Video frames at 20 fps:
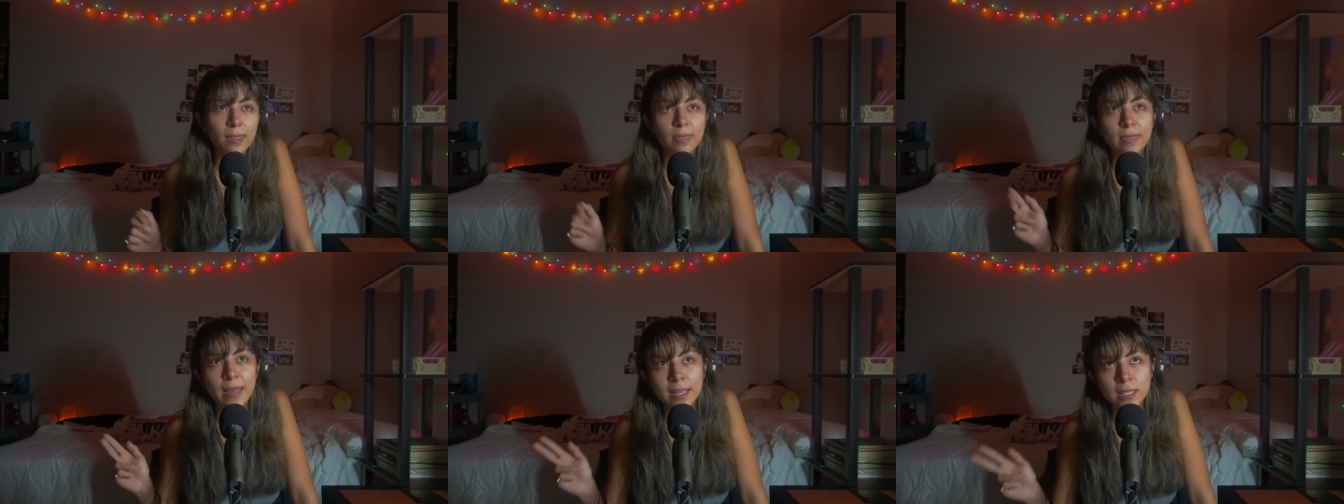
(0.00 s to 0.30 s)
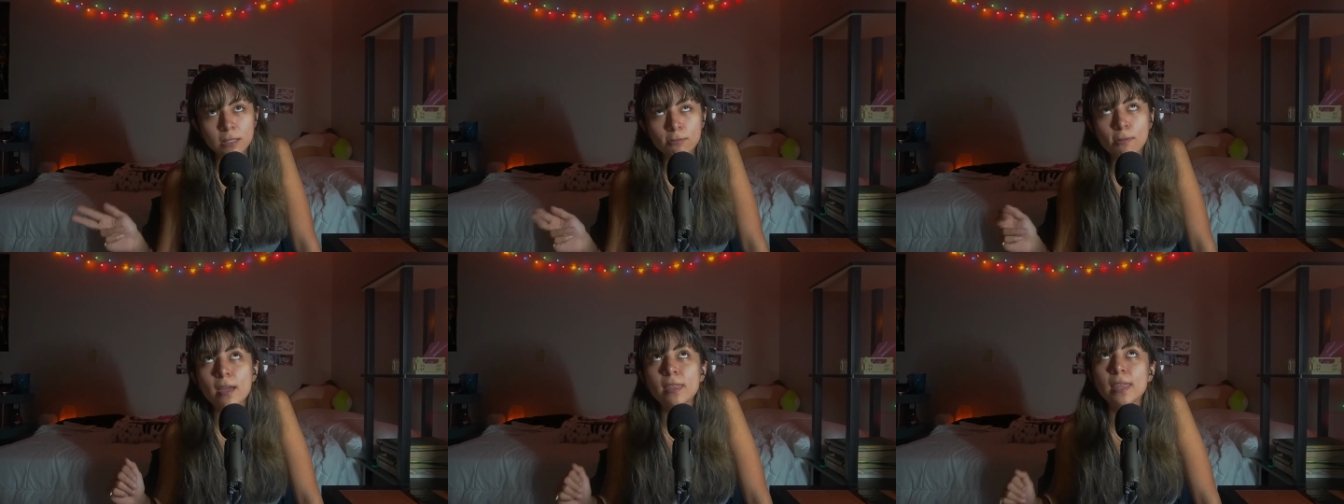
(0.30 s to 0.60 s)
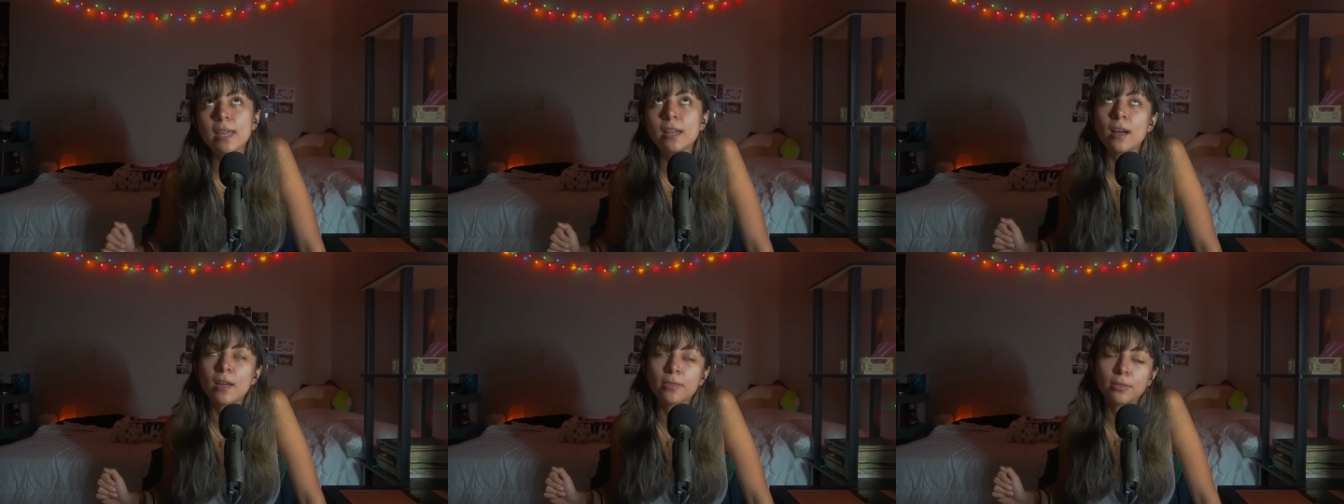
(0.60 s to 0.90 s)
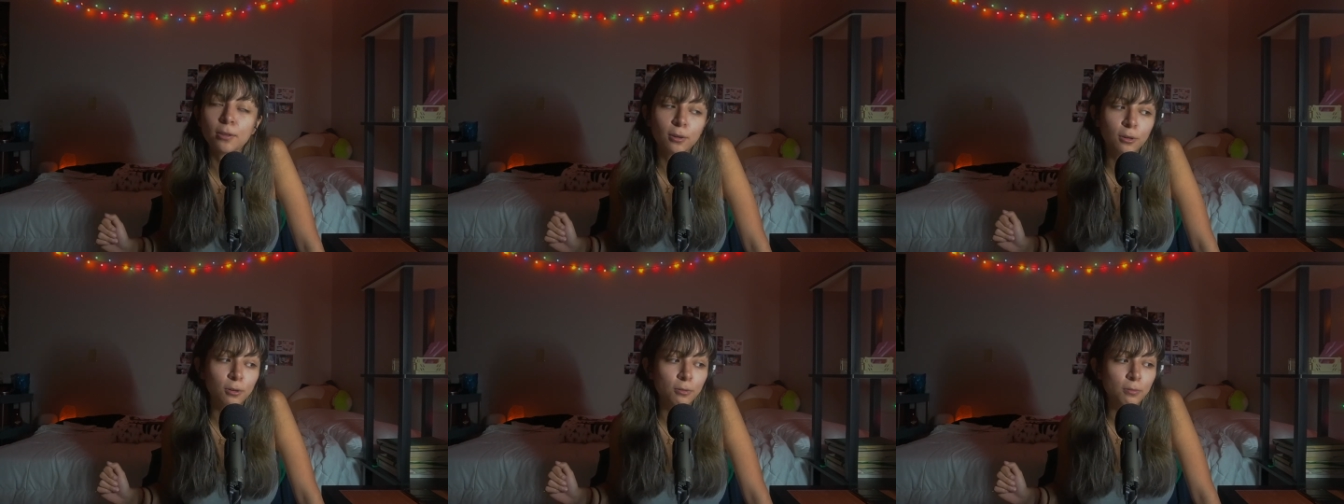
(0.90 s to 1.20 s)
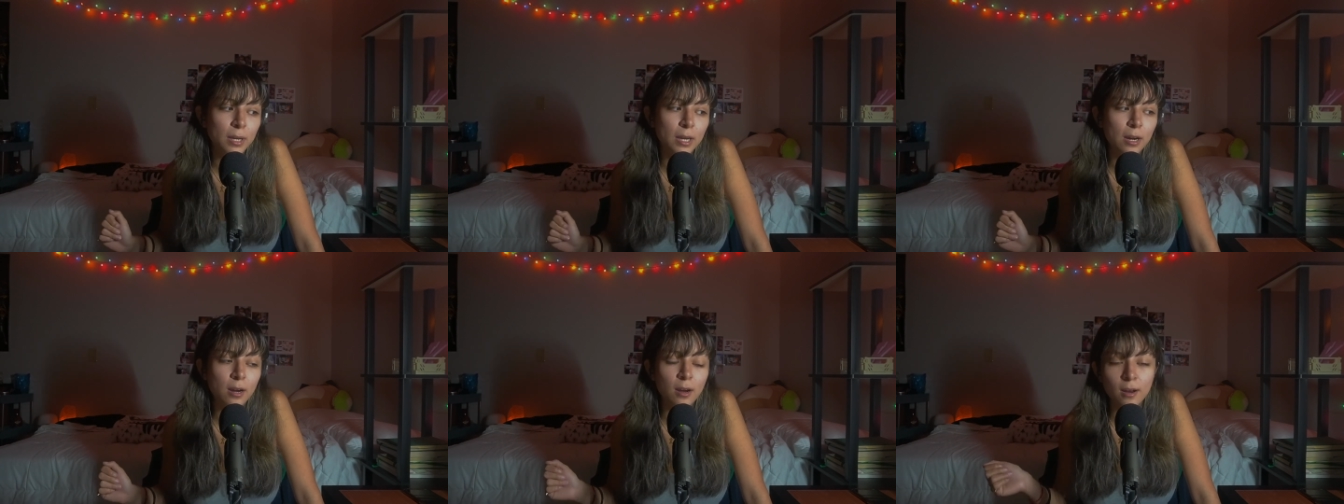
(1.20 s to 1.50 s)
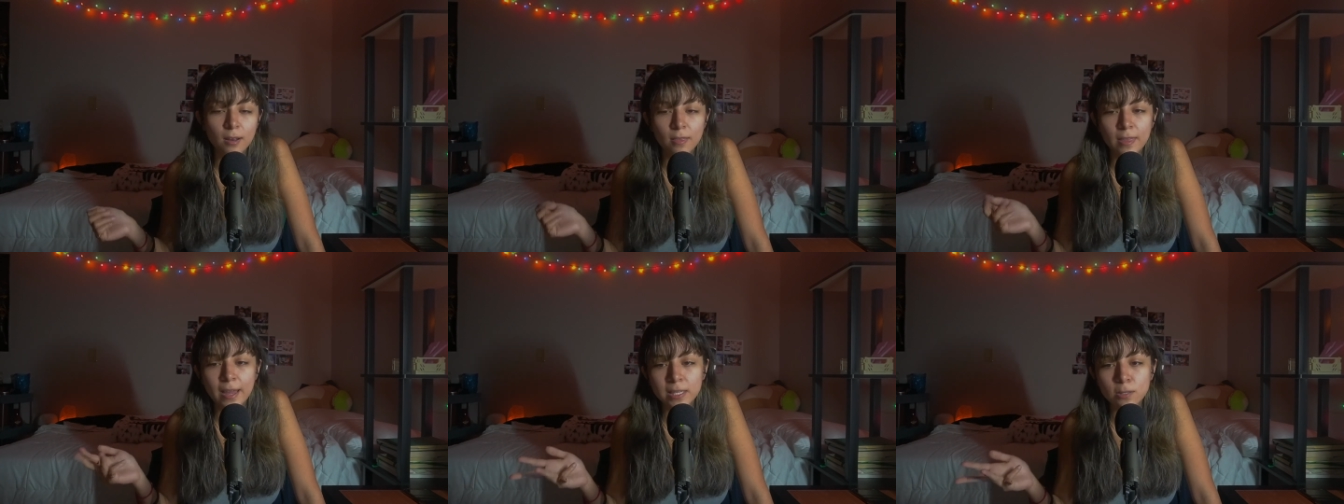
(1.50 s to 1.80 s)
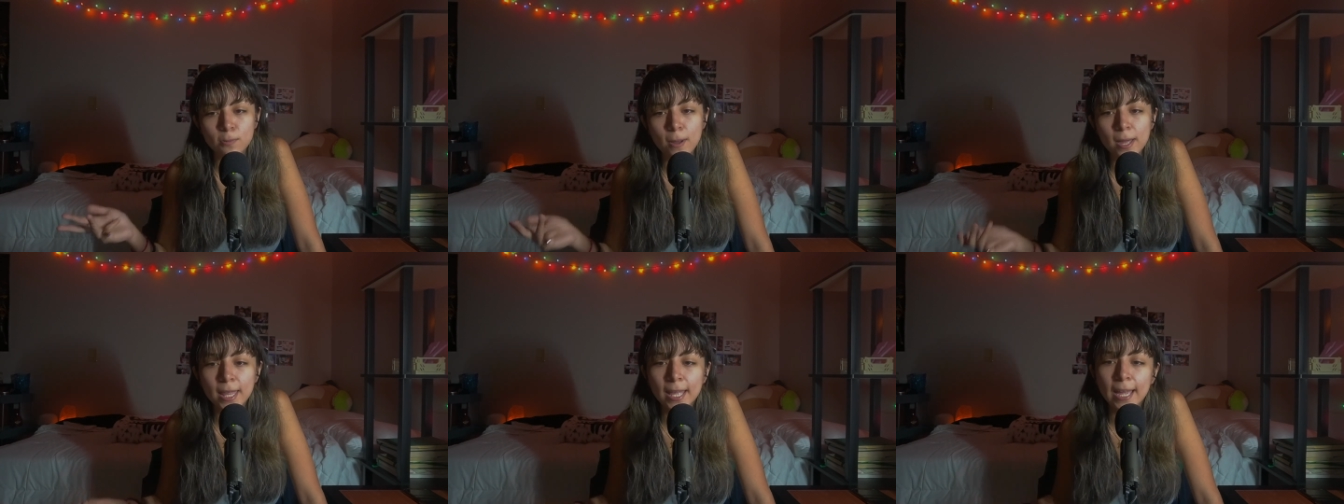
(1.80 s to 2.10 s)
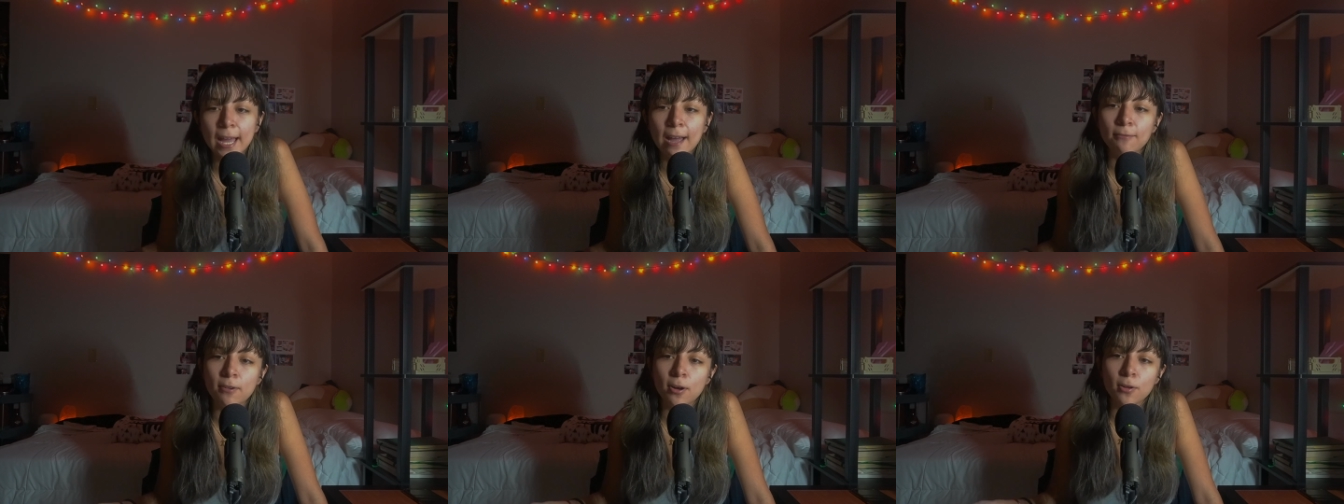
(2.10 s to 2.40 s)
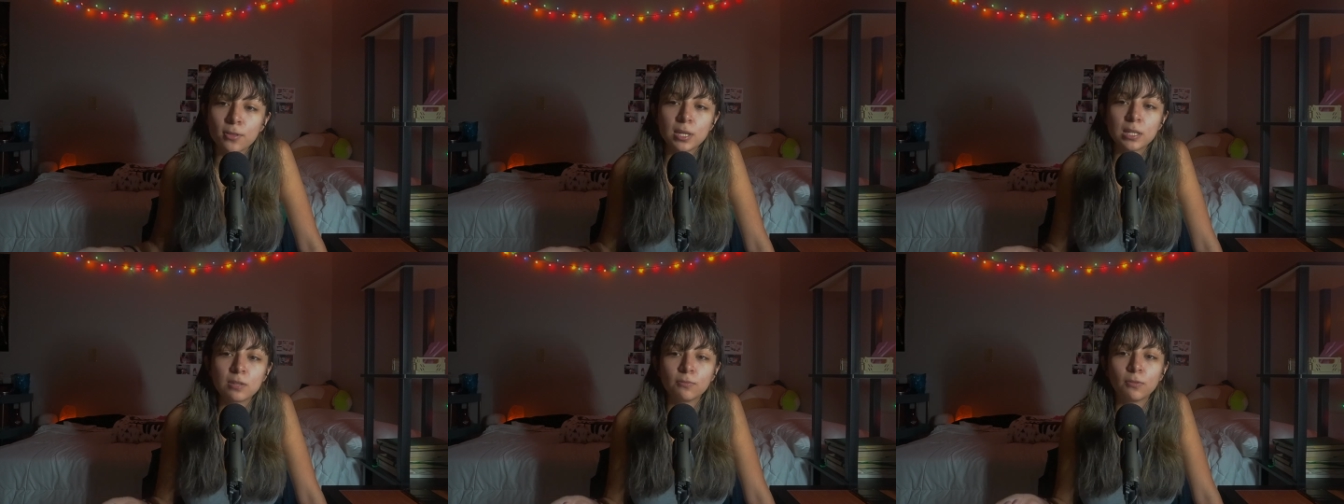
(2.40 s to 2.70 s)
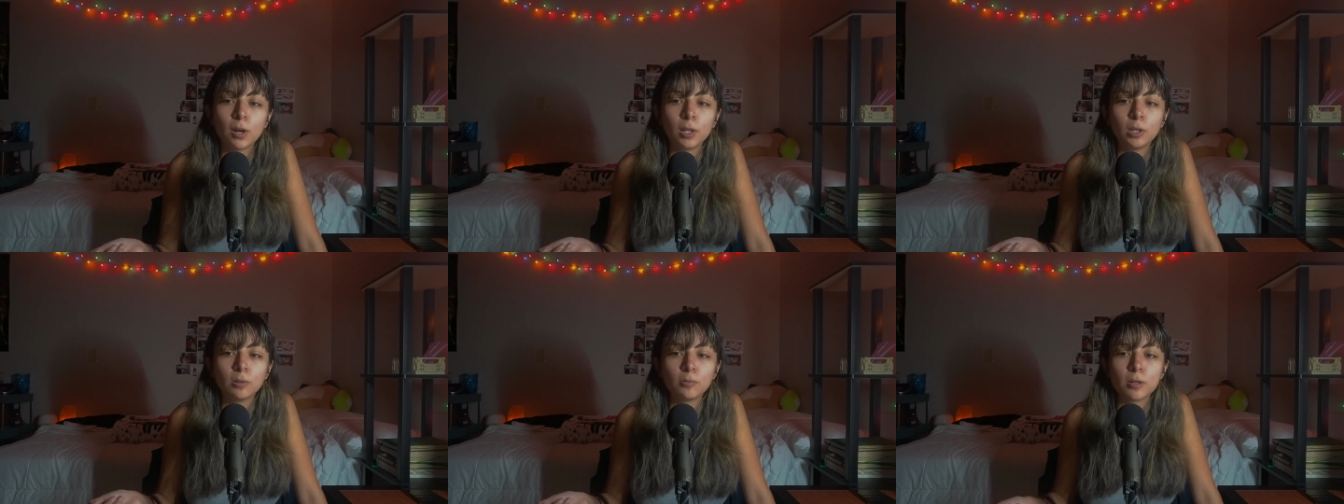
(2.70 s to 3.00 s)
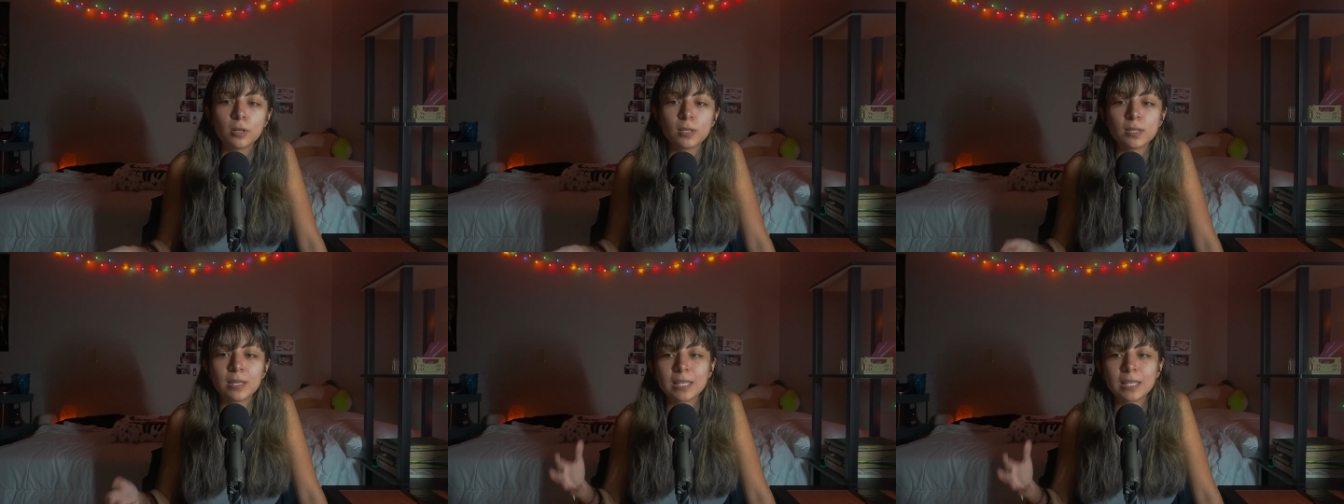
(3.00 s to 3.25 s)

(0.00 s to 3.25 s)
That's why they got the career. That's why they have all these followers.